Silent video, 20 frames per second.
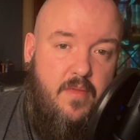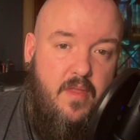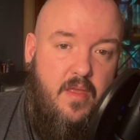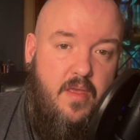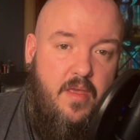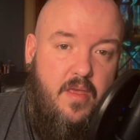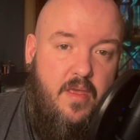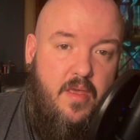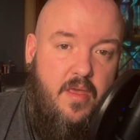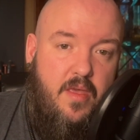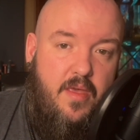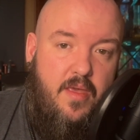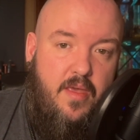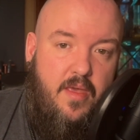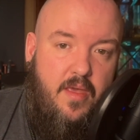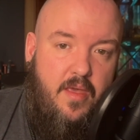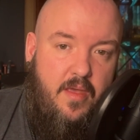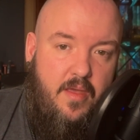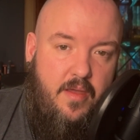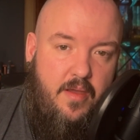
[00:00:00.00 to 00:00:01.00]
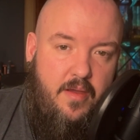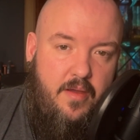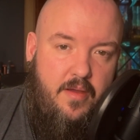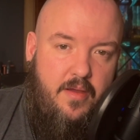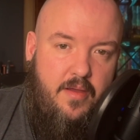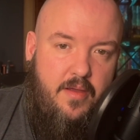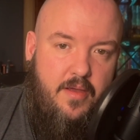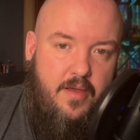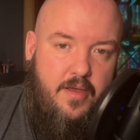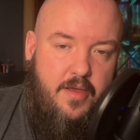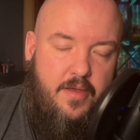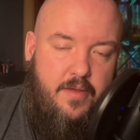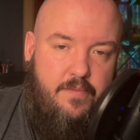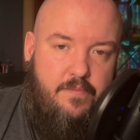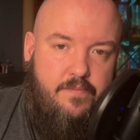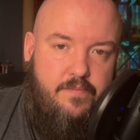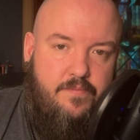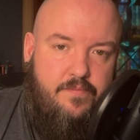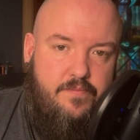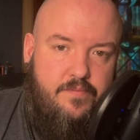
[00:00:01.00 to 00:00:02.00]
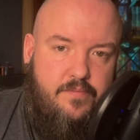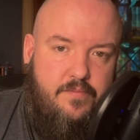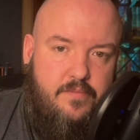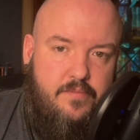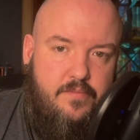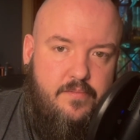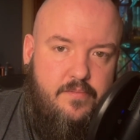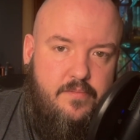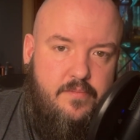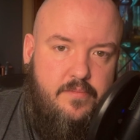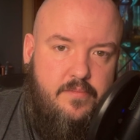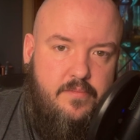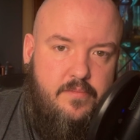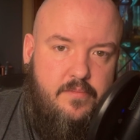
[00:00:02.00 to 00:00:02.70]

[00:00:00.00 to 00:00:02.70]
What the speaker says: [no speech]